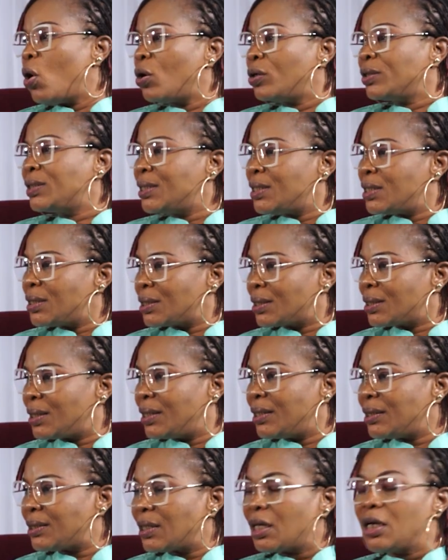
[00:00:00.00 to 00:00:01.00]
until it's
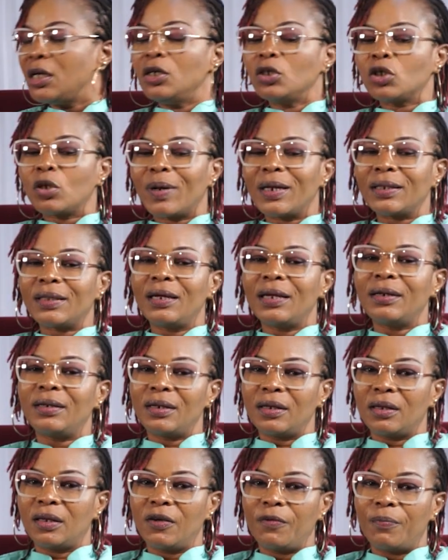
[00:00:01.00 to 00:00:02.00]
late. So by the time they
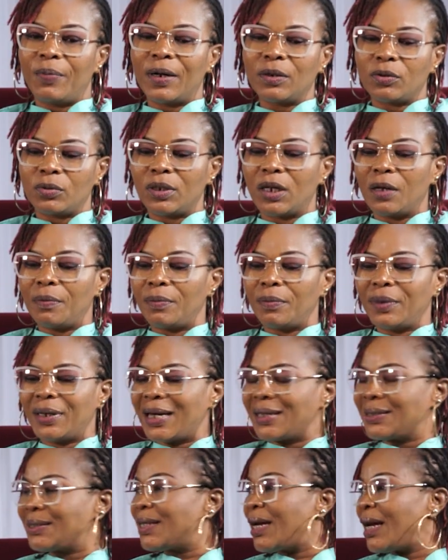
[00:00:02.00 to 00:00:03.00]
give birth to them, they
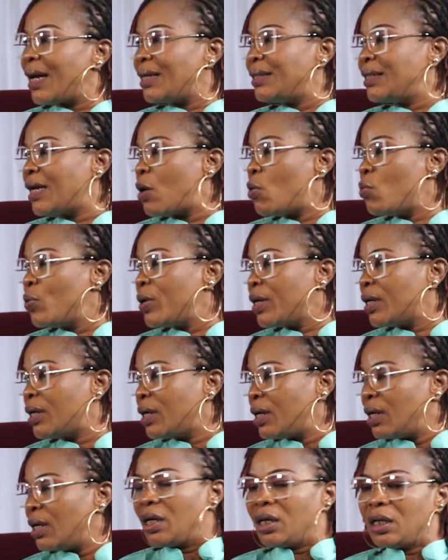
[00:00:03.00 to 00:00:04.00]
are tired, they are weak,
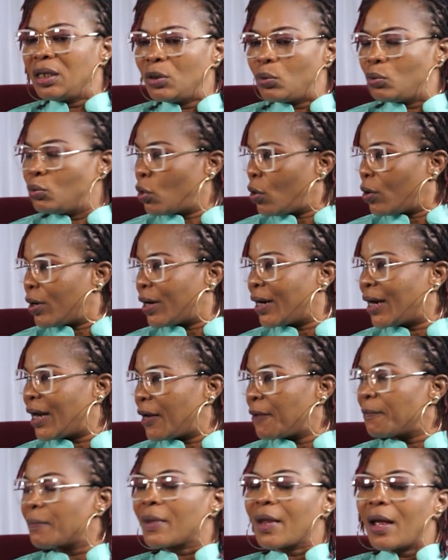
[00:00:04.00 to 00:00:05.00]
they will not cry.
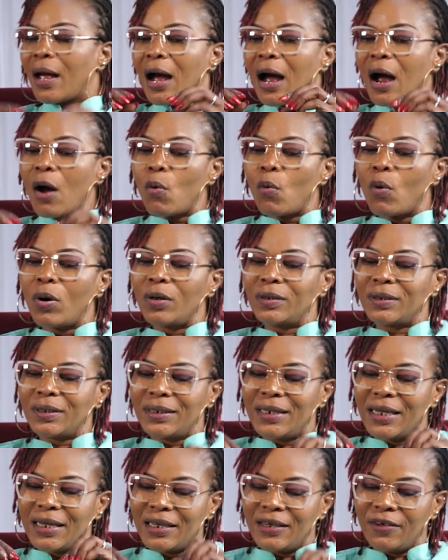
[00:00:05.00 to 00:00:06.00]
And once
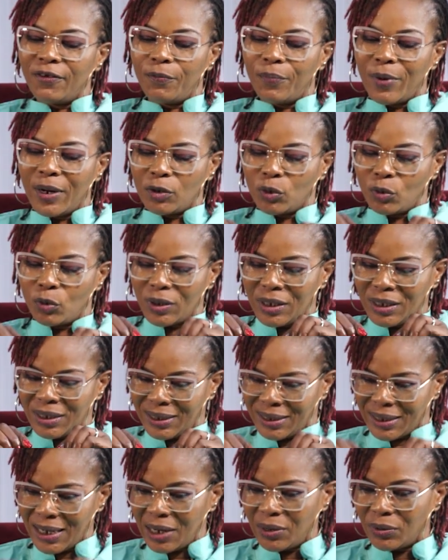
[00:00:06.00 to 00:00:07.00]
they give birth to a
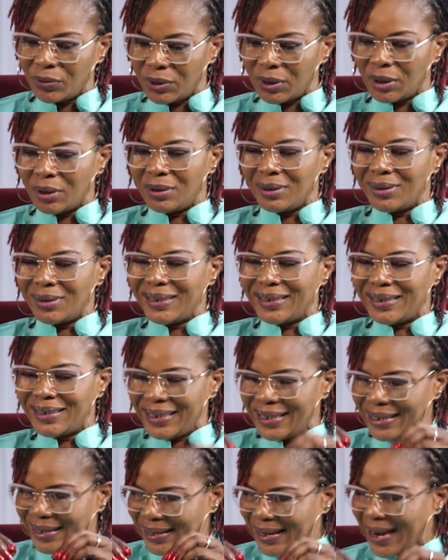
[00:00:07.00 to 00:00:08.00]
child,
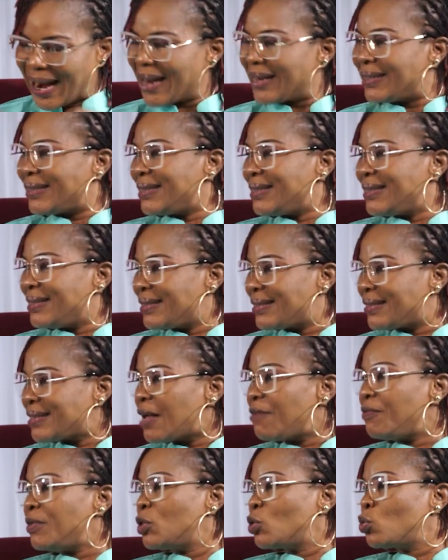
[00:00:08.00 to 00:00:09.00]
the cry
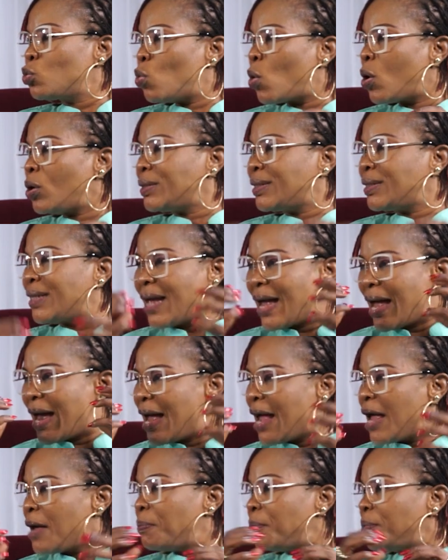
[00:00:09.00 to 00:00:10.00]
itself is what
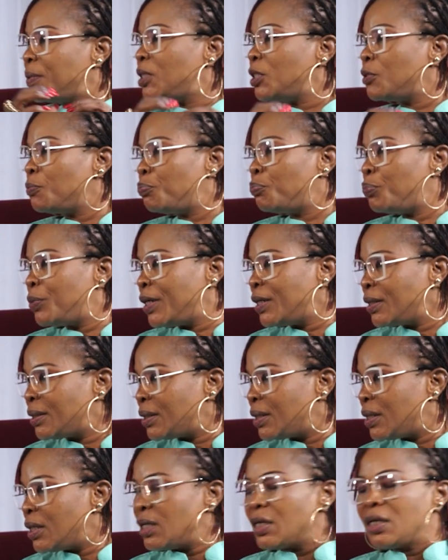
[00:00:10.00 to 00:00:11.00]
helps the brain.
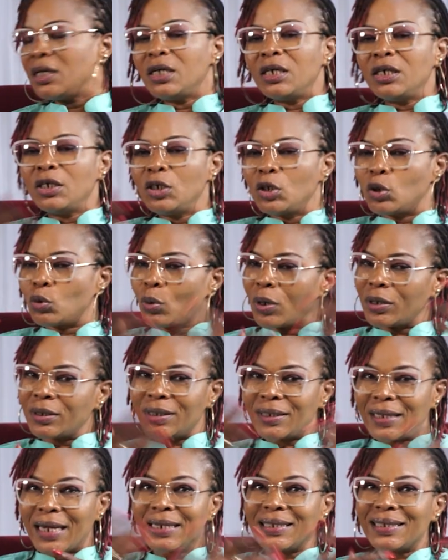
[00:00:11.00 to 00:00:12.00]
It's what
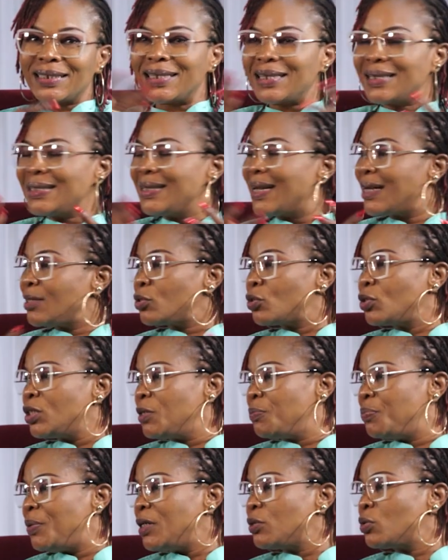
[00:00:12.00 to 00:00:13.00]
sends signals to the
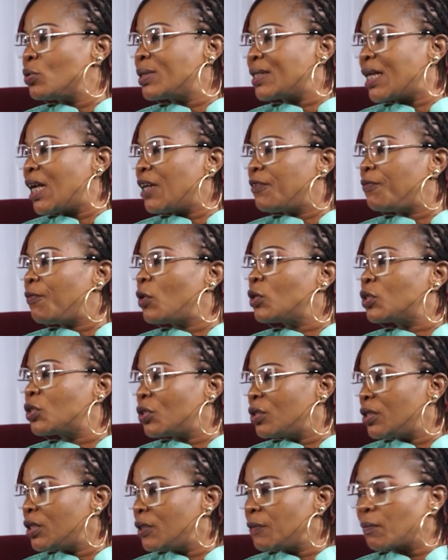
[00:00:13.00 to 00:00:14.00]
brain to start
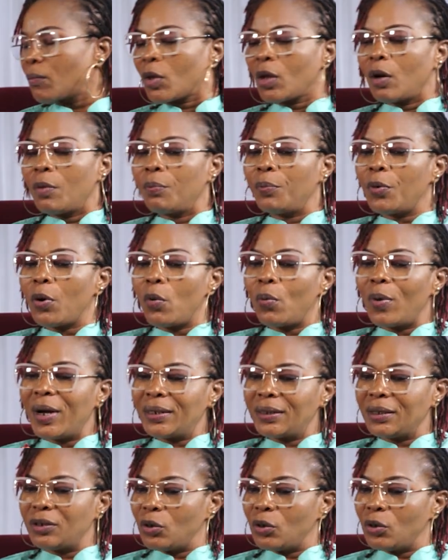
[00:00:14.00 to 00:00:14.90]
functioning. But when they